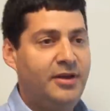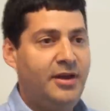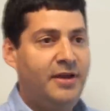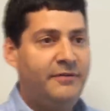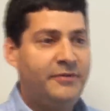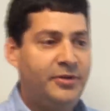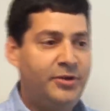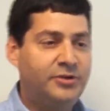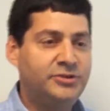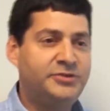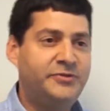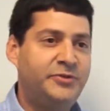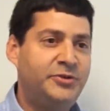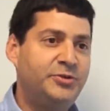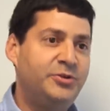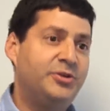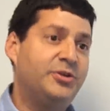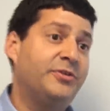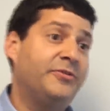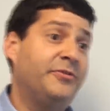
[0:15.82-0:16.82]
For those of you
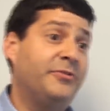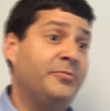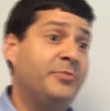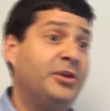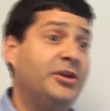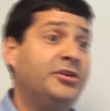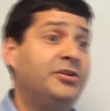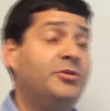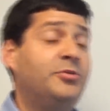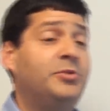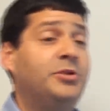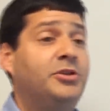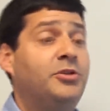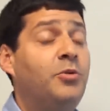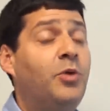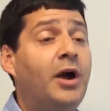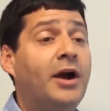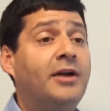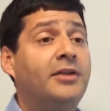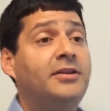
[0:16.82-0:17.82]
that are familiar with the
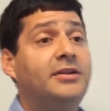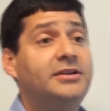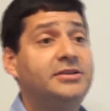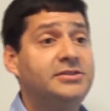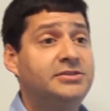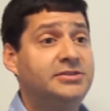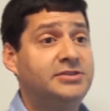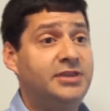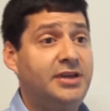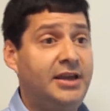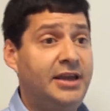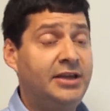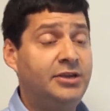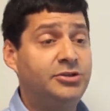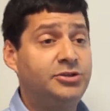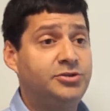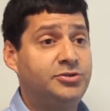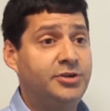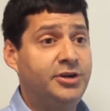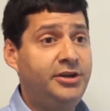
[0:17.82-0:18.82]
wireless
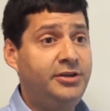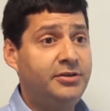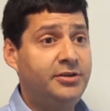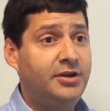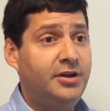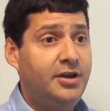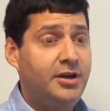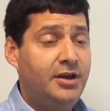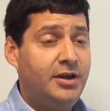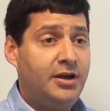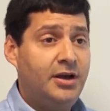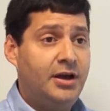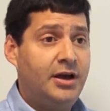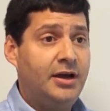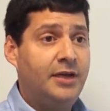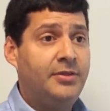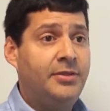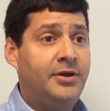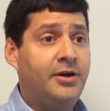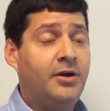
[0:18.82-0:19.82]
industry,
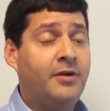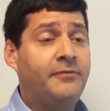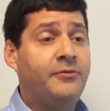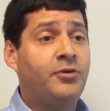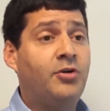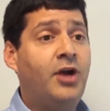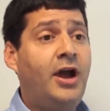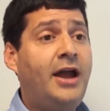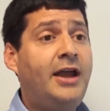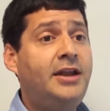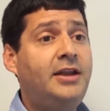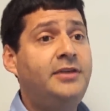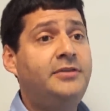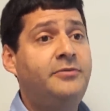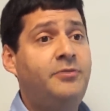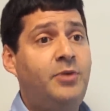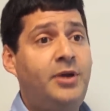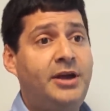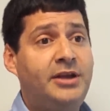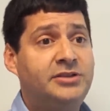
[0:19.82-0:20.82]
uh, there are a variety of
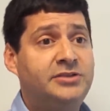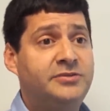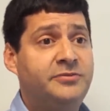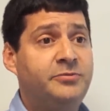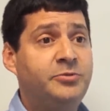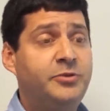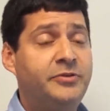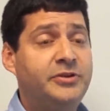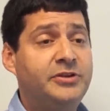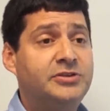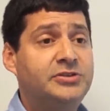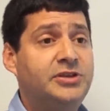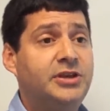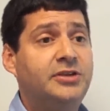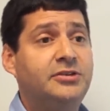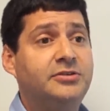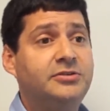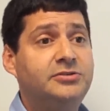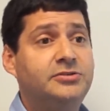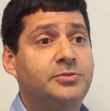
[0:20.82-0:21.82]
ways of moving
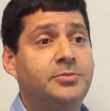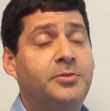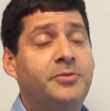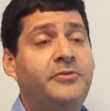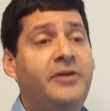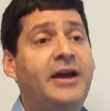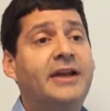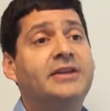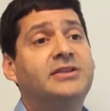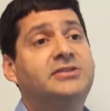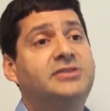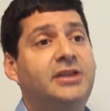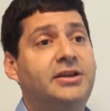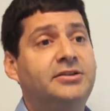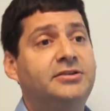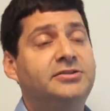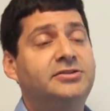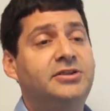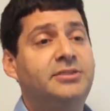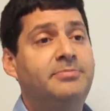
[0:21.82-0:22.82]
signals or providing
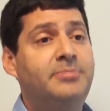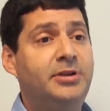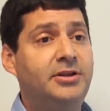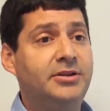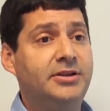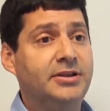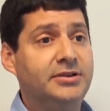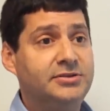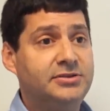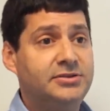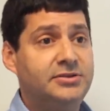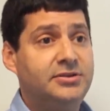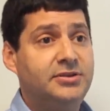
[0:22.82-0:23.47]
signals in buildings.